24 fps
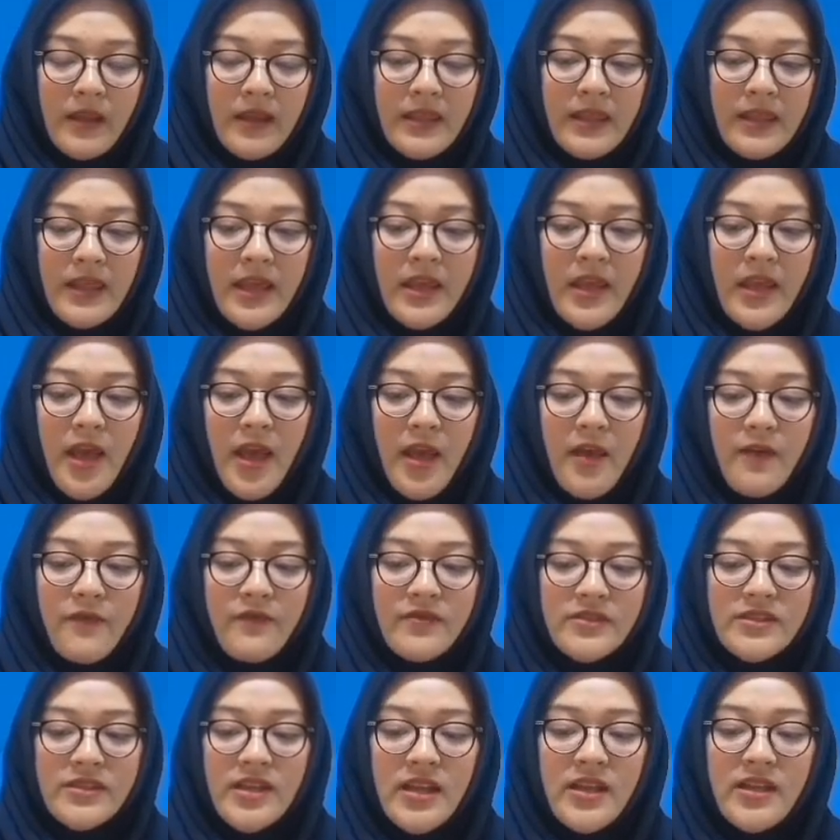They have a
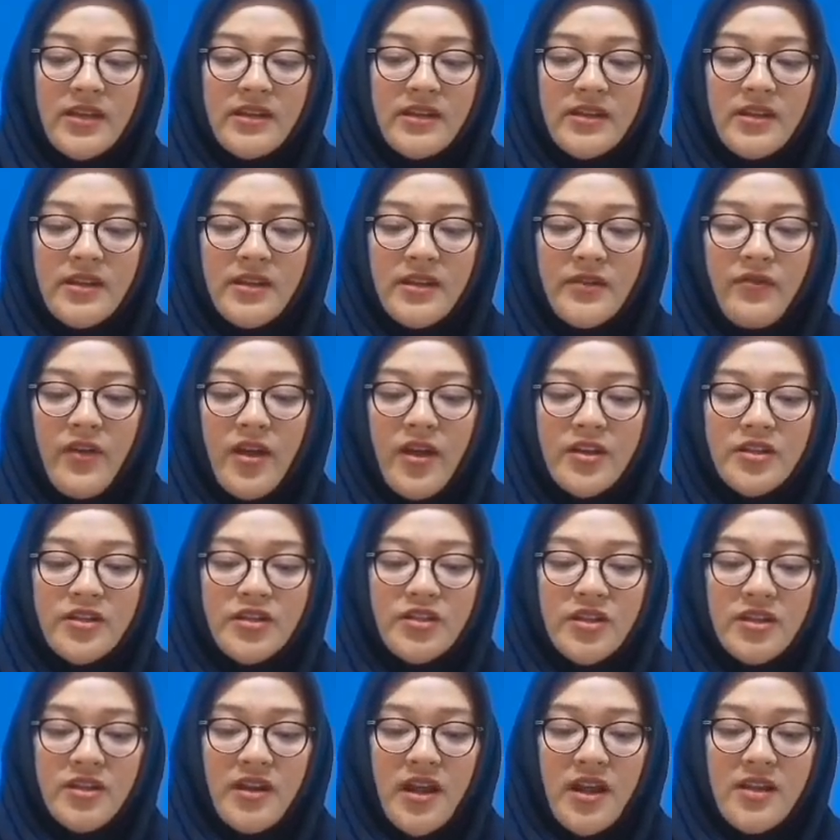secondary
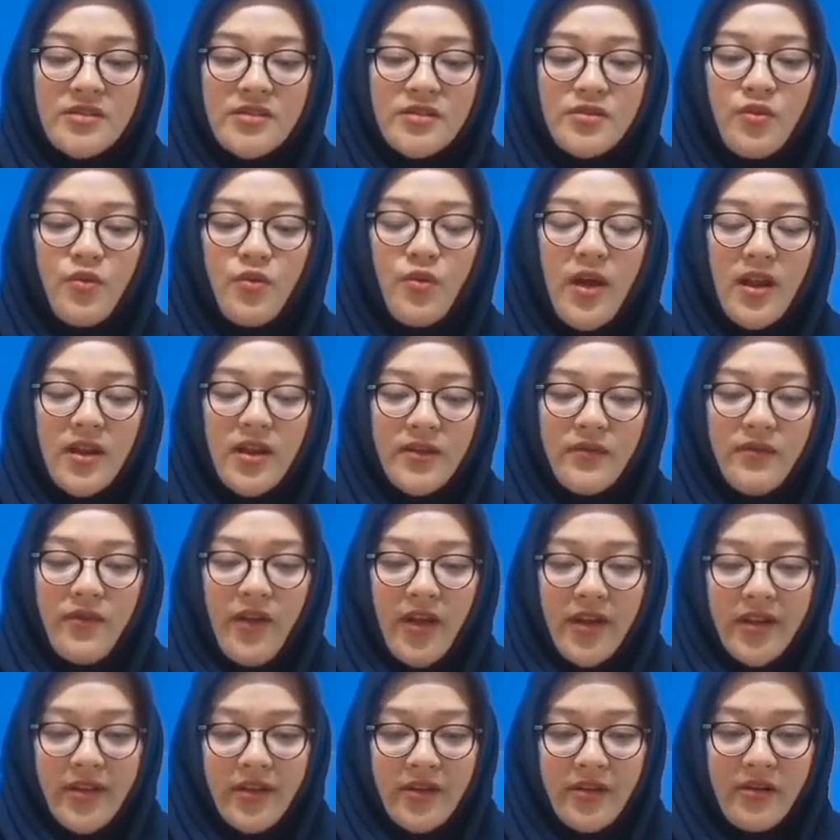function as
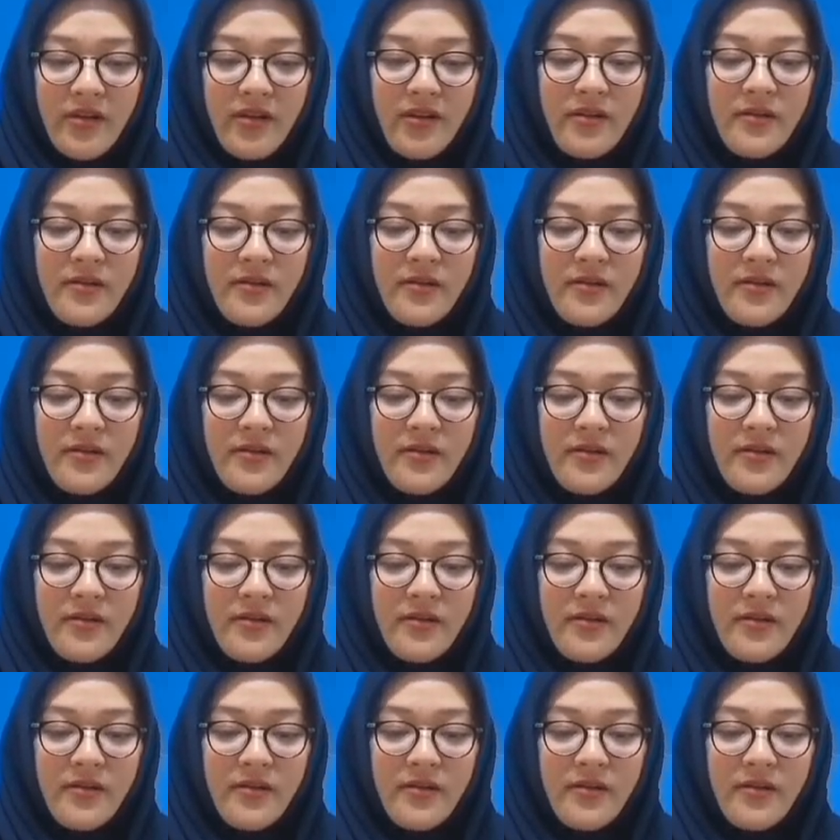qualifier.